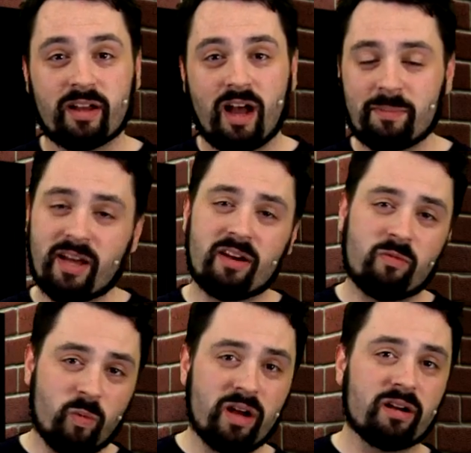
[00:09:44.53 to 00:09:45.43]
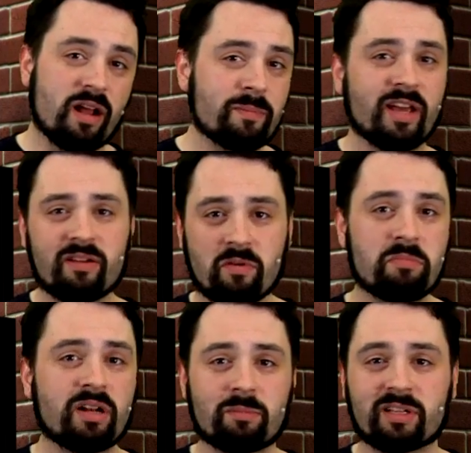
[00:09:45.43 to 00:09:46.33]
I'm kind of weird. I'm kind of a
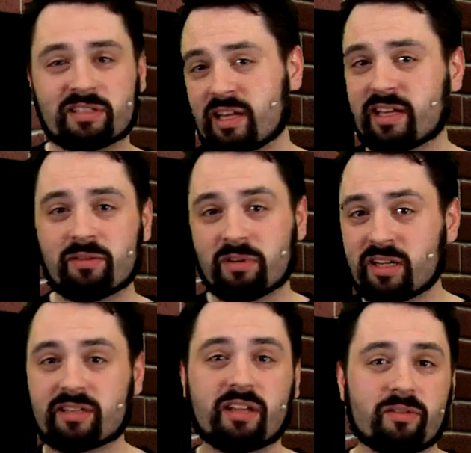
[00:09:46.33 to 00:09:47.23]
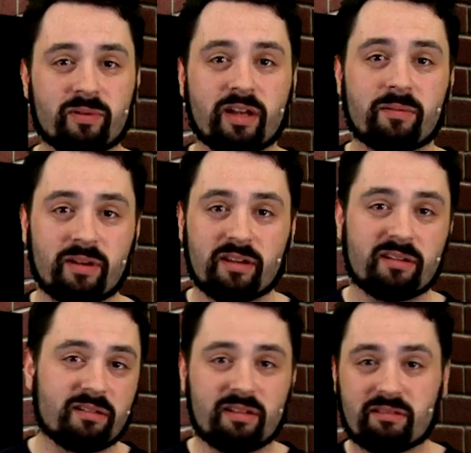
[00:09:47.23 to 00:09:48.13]
minimalist. I get rid of stuff when
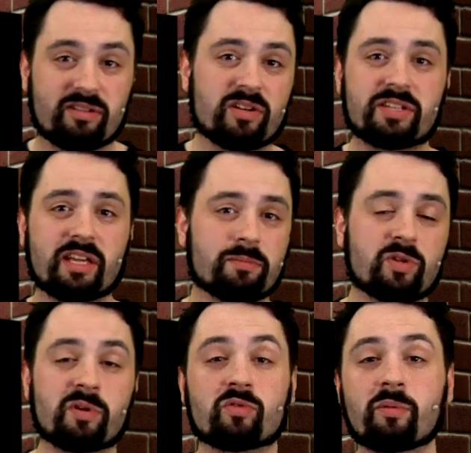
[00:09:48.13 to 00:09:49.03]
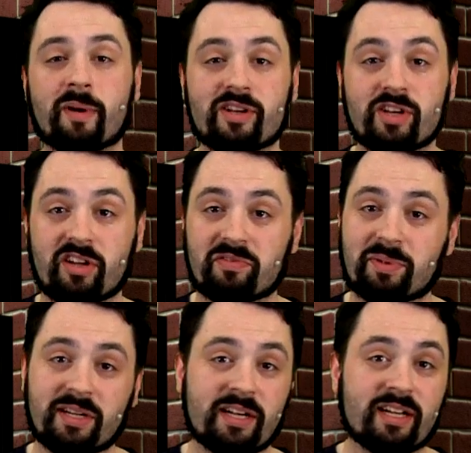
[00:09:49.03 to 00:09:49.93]
it starts taking up too much room on my shelf,
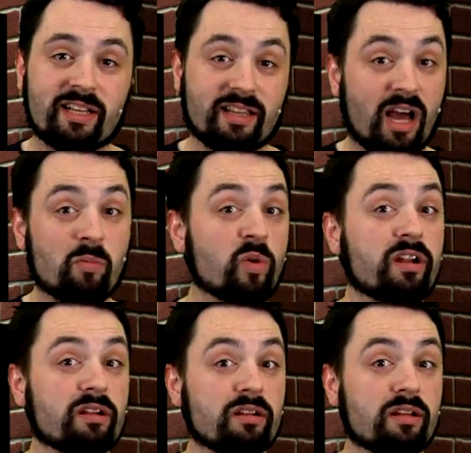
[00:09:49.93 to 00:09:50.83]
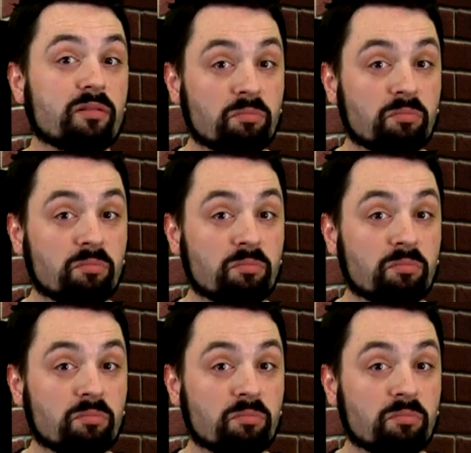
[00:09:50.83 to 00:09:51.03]
but I'm weird.